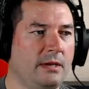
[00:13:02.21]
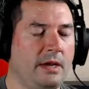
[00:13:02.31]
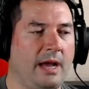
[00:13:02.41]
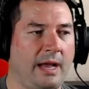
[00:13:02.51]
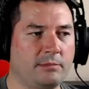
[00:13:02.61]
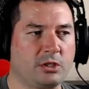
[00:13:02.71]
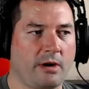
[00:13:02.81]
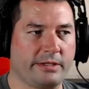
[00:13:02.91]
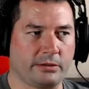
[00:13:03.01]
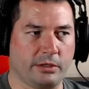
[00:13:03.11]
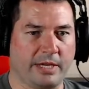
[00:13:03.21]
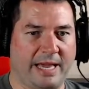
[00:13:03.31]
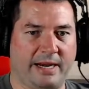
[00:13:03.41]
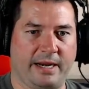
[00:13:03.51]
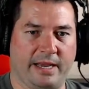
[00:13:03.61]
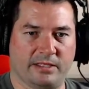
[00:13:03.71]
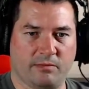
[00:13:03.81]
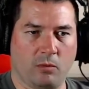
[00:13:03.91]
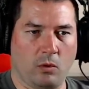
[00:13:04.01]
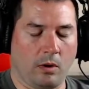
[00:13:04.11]
I'm trying to look at it as
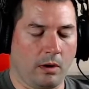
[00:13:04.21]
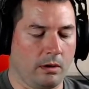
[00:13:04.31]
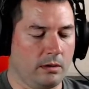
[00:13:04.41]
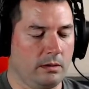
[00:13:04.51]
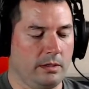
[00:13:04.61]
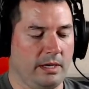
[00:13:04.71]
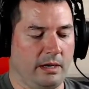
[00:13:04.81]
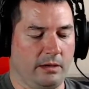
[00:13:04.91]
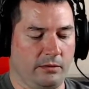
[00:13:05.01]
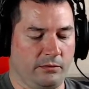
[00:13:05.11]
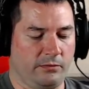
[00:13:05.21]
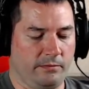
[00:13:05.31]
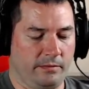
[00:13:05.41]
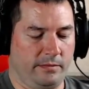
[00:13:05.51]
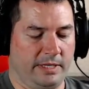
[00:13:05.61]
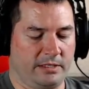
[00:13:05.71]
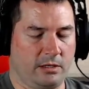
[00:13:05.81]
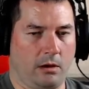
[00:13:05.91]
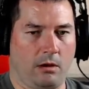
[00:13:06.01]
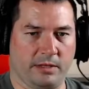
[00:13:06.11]
more of it's
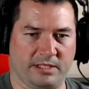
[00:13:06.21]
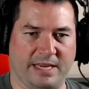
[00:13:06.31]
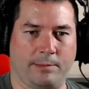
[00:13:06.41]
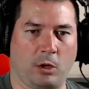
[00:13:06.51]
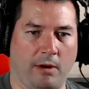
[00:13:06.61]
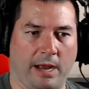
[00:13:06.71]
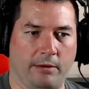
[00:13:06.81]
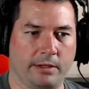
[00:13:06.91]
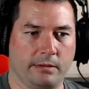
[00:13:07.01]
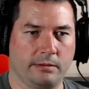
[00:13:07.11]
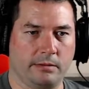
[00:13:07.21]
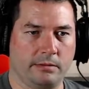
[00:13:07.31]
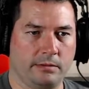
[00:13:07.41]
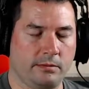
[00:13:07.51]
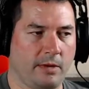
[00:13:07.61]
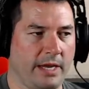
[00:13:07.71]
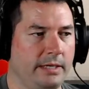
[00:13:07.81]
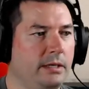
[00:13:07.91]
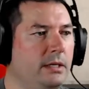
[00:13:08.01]
all the same crowd, right?